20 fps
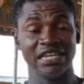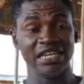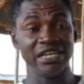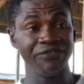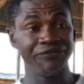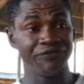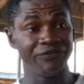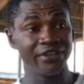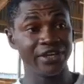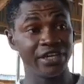
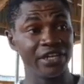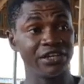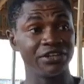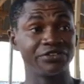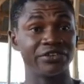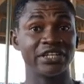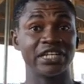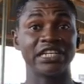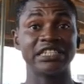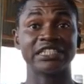if the
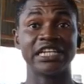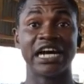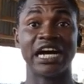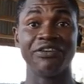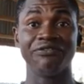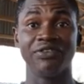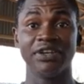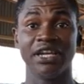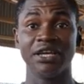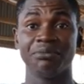ingredients
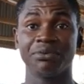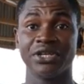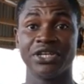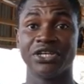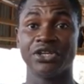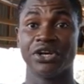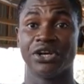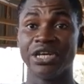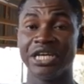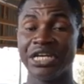are available
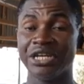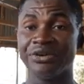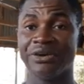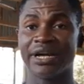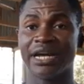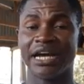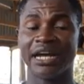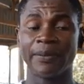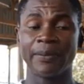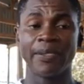in your
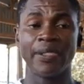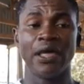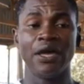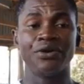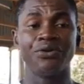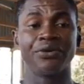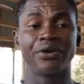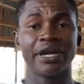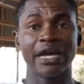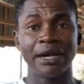area,
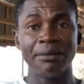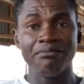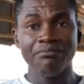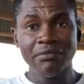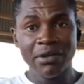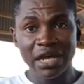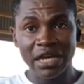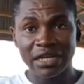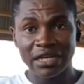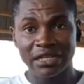you
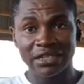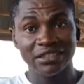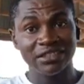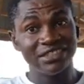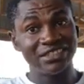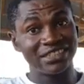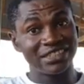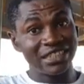can make the